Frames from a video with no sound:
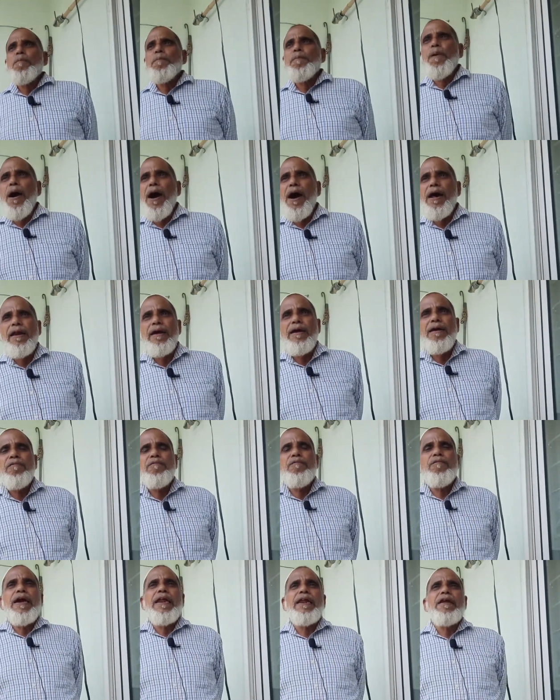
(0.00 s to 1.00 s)
far
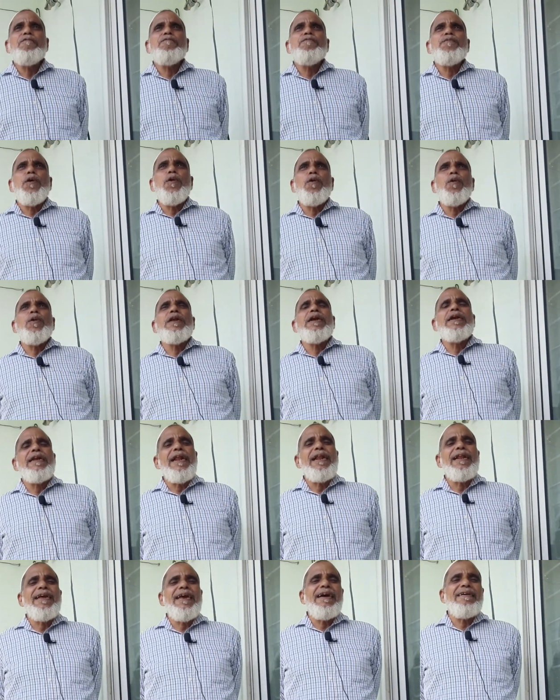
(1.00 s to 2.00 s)
very few
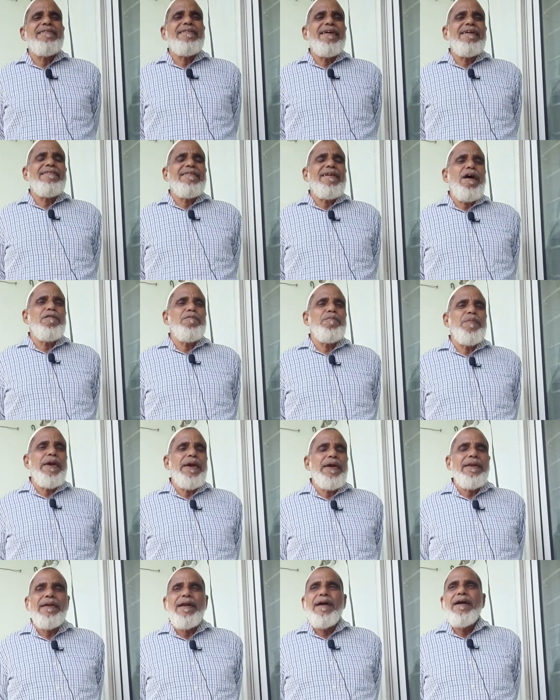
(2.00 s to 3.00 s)
little cases have
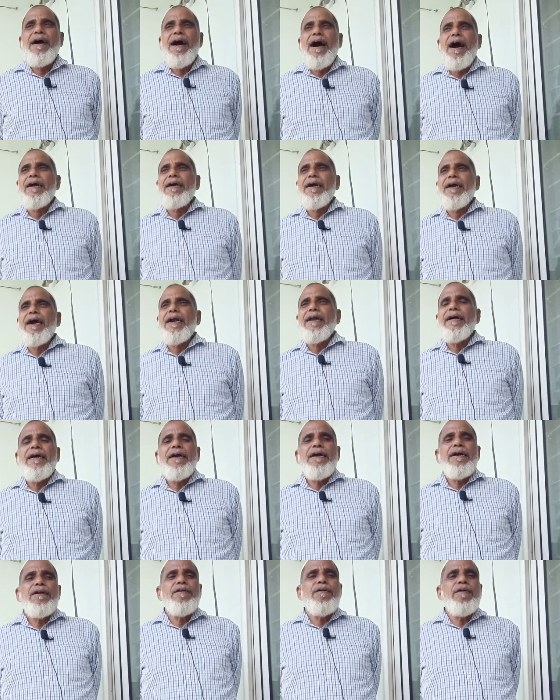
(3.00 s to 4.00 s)
been occurred
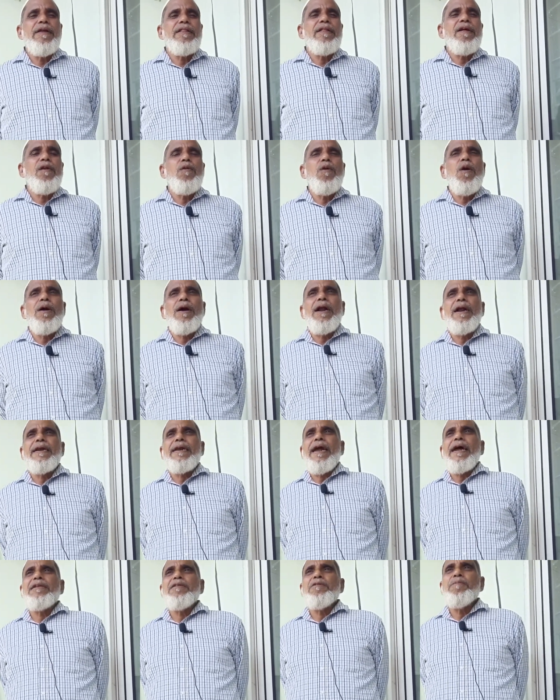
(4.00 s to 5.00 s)
during the local
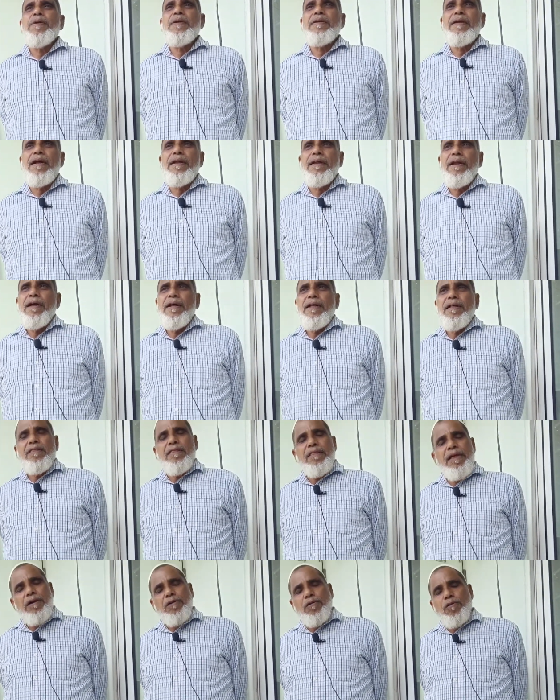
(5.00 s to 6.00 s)
transmission,
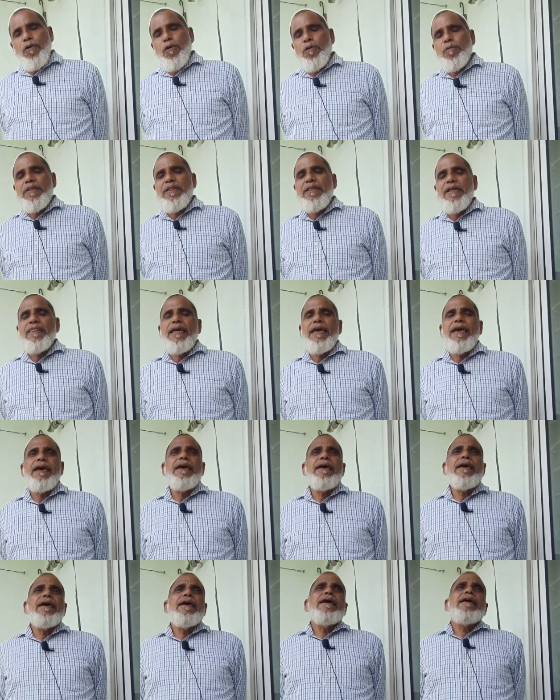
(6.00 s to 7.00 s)
that too with the
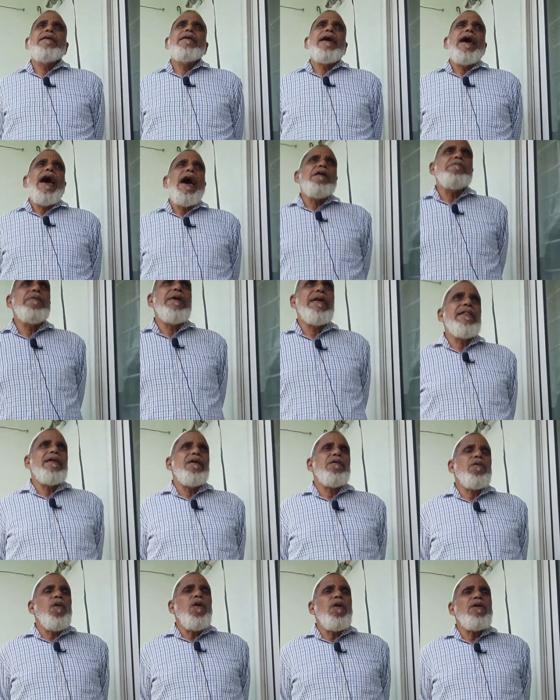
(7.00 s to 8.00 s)
having the
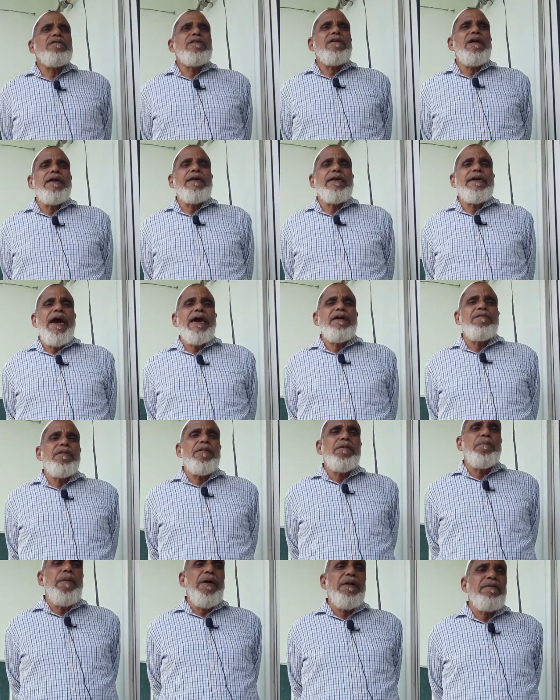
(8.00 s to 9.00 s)
close contact with
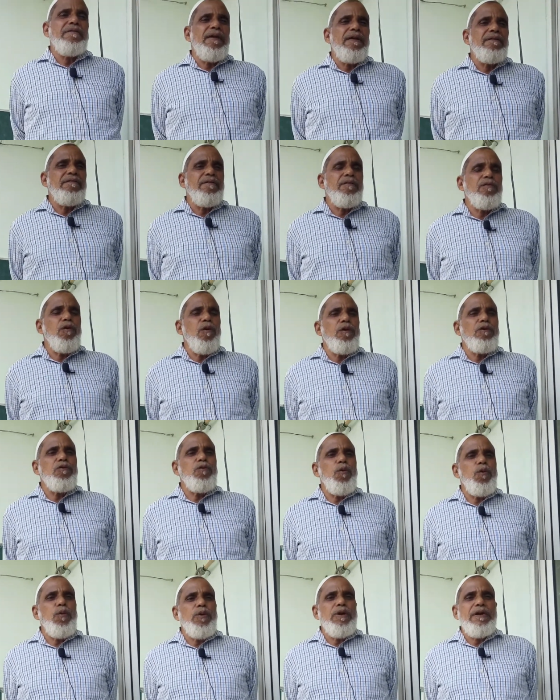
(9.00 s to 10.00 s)
the persons, those
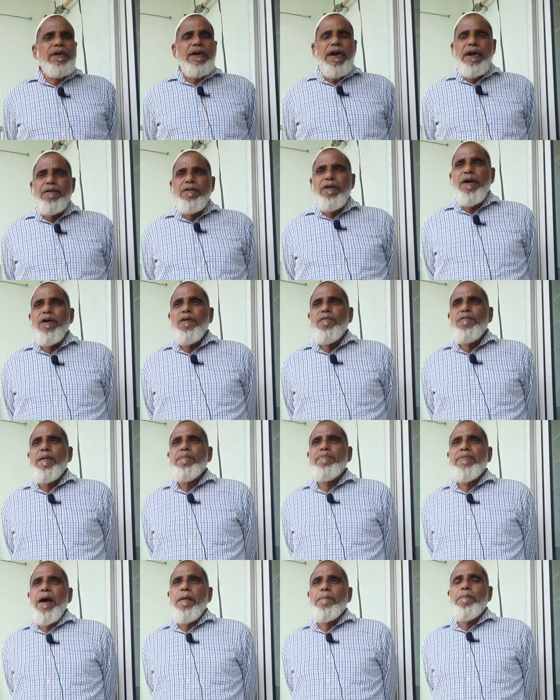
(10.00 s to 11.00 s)
who returned
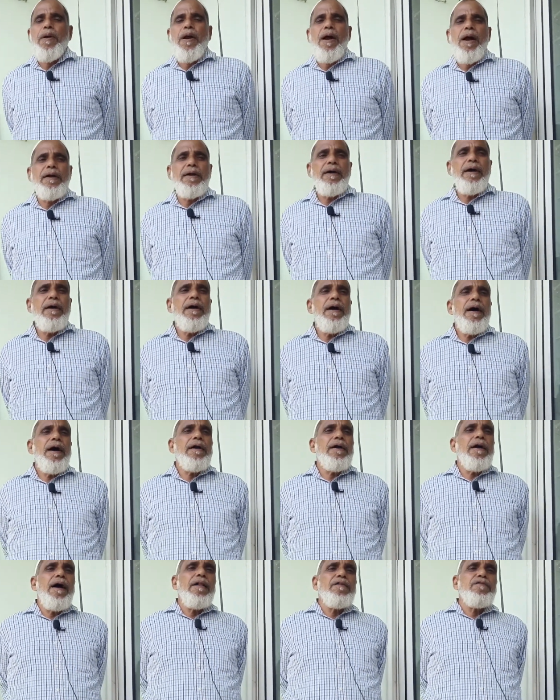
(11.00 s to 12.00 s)
from the abroad
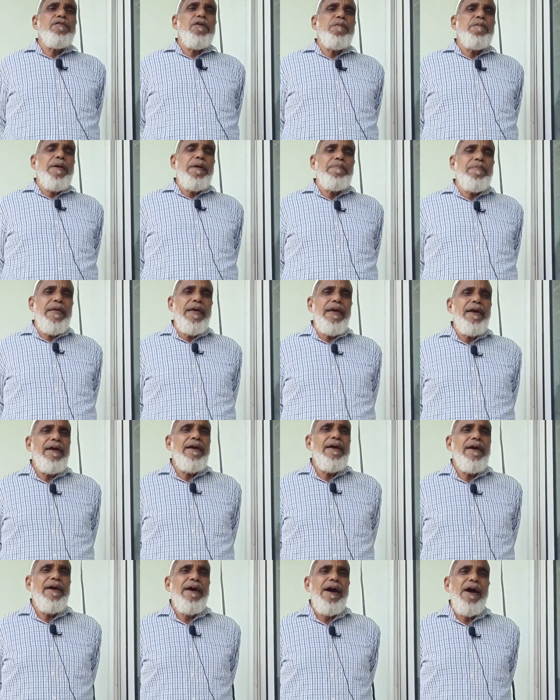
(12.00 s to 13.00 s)
and also from the
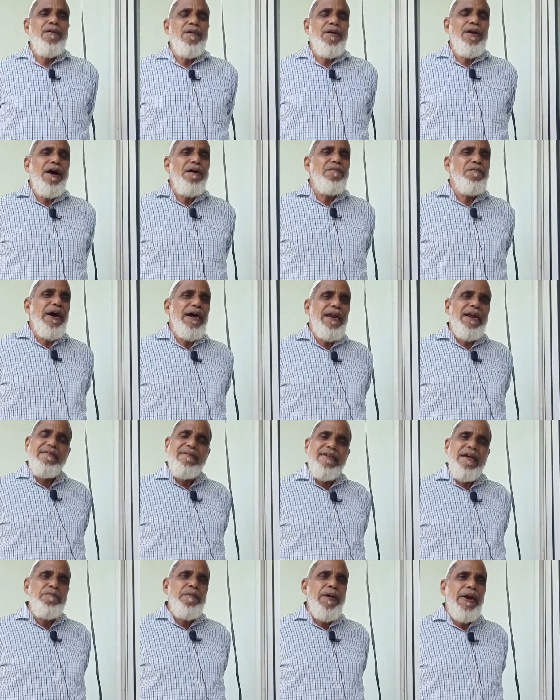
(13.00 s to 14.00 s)

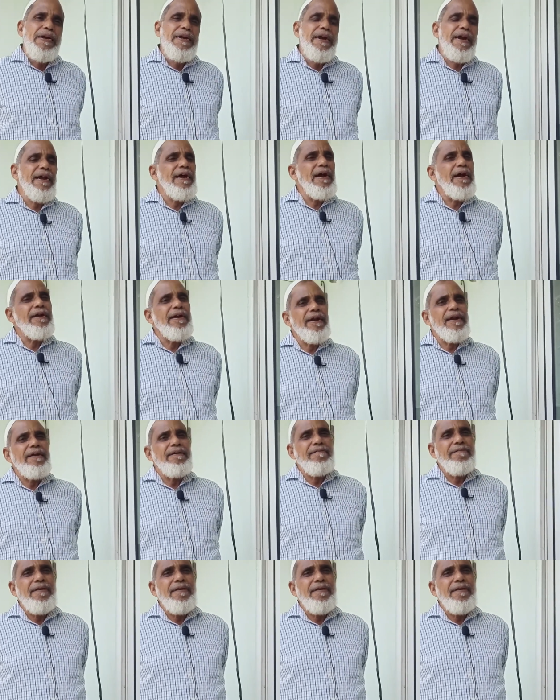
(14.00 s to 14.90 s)
coronavirus affected countries.